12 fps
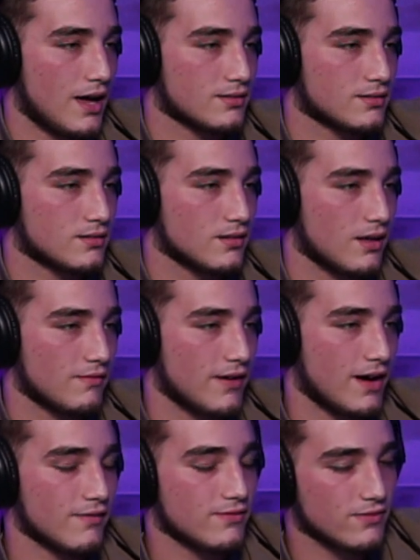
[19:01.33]
the last
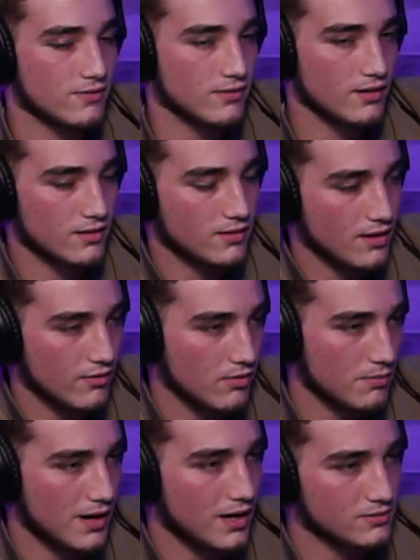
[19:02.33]
five, six,
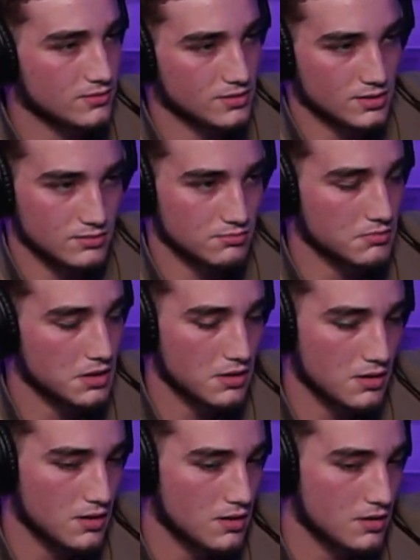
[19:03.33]
seven pounds, and
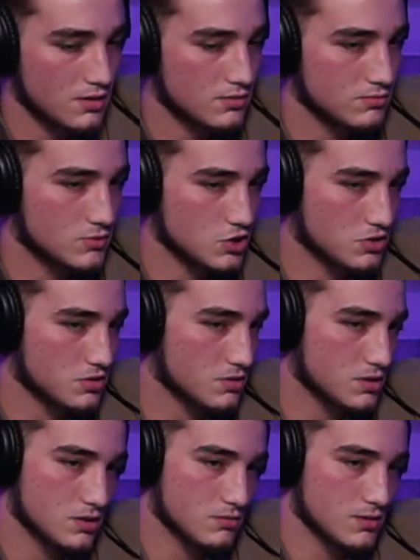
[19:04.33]

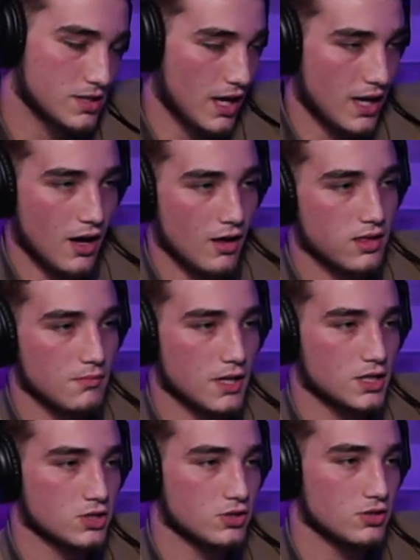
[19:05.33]
just staying healthy,
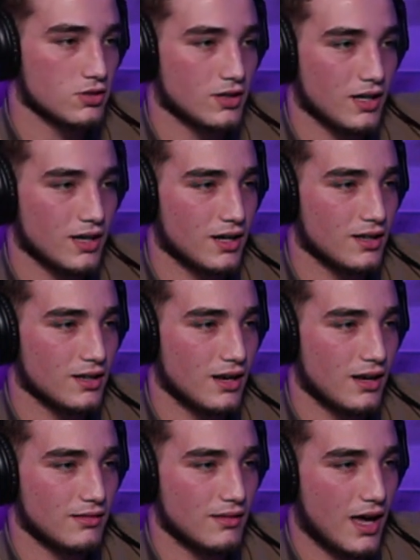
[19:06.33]
make sure you don't get any
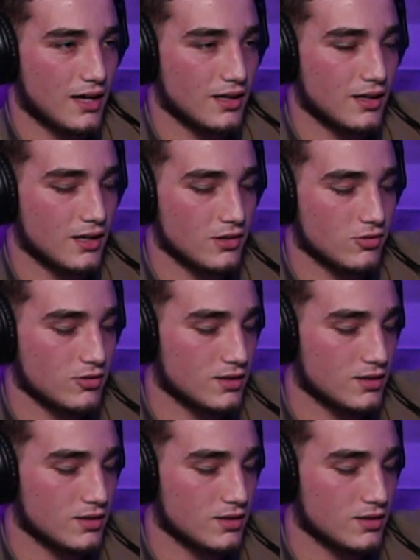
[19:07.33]
nagging mm-hmm.